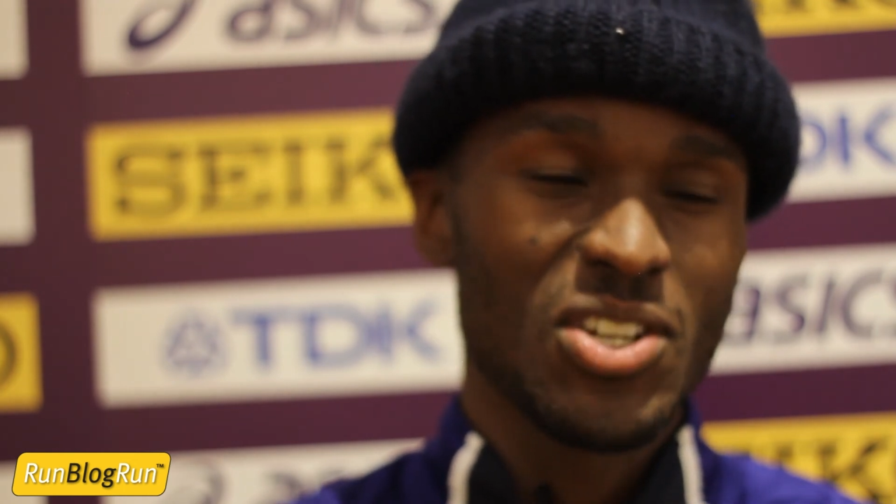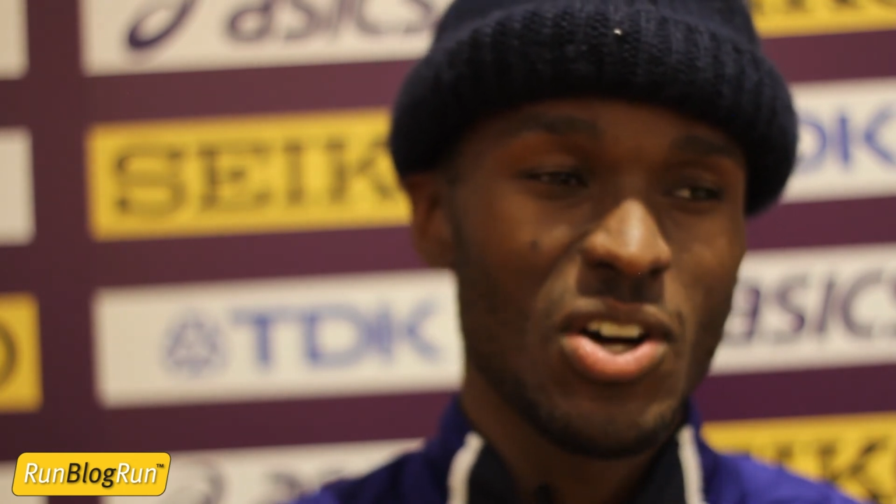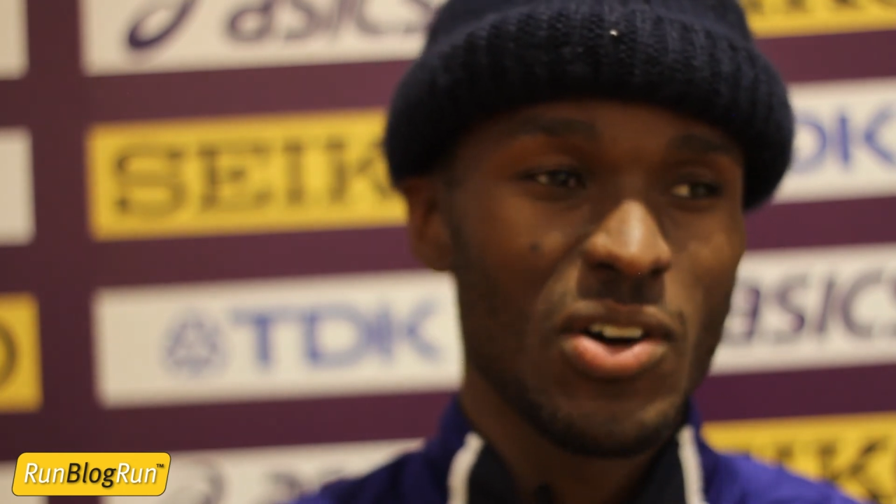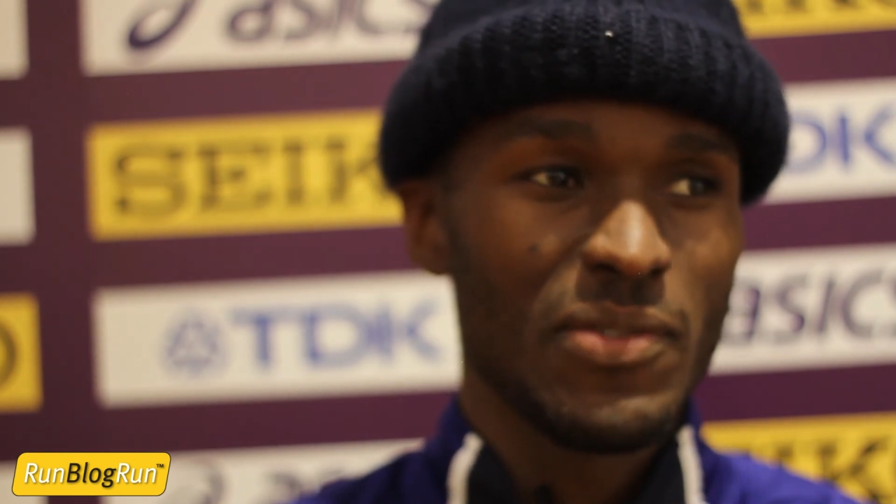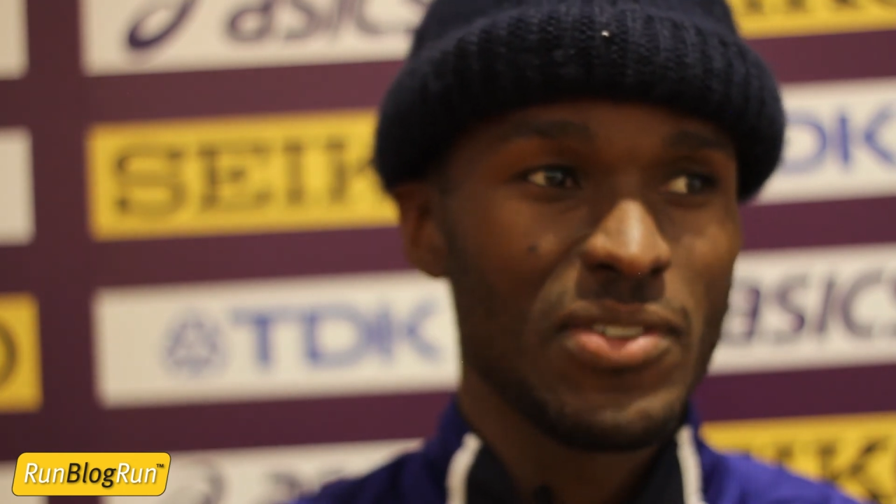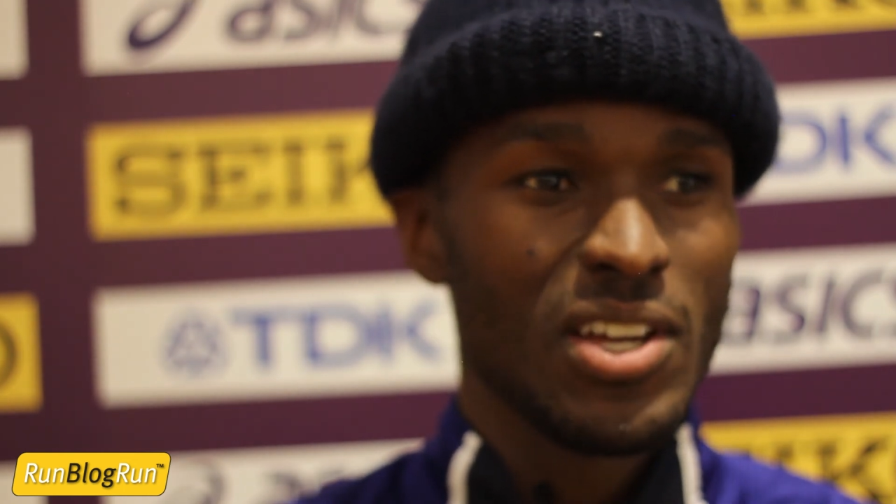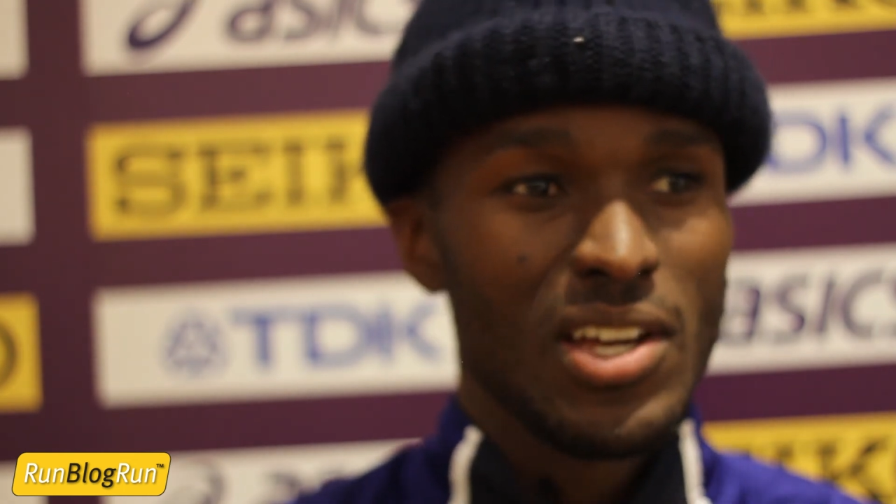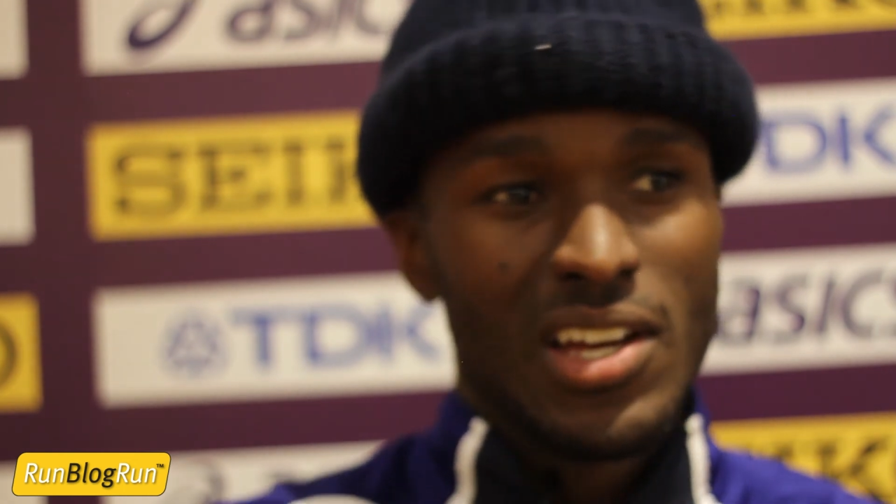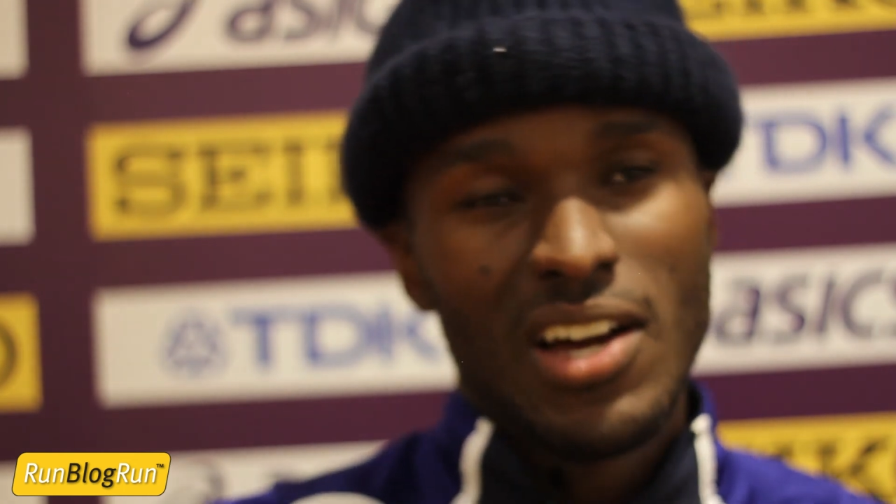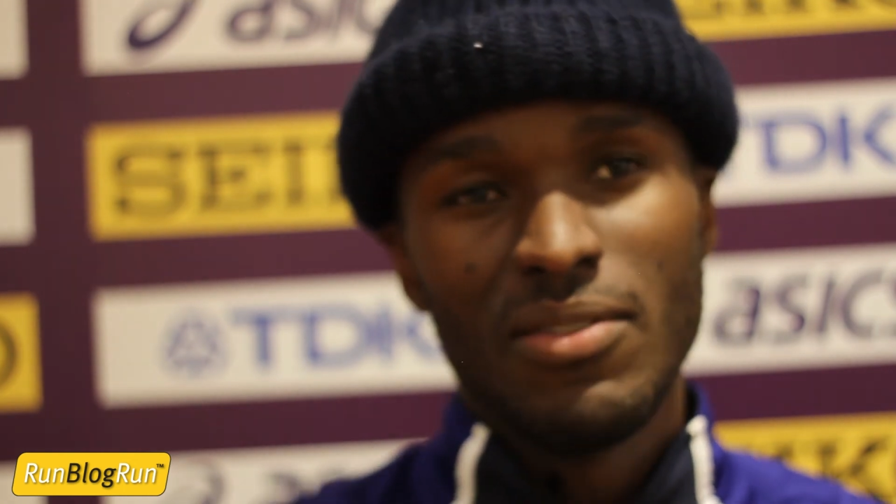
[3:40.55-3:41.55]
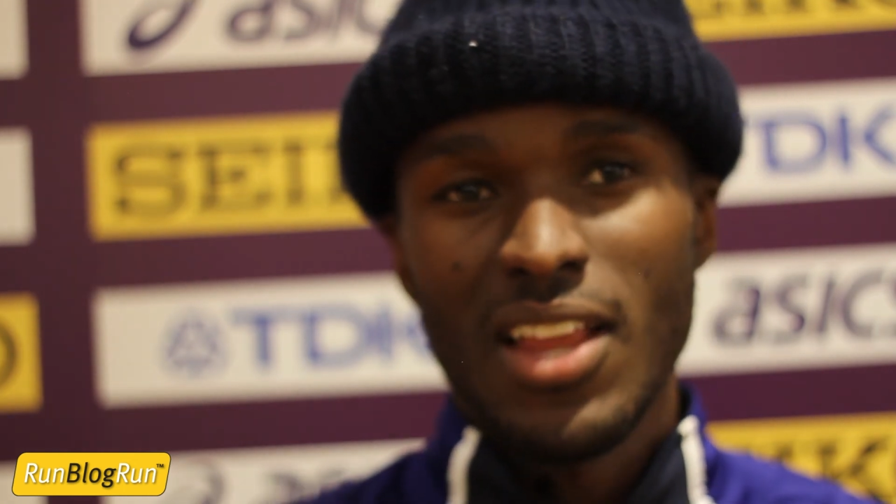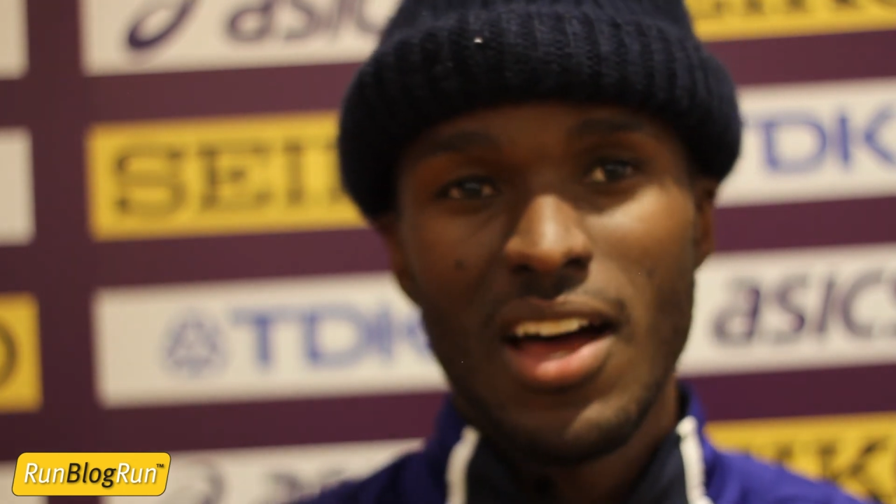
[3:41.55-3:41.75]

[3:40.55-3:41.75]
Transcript: you know, of, of,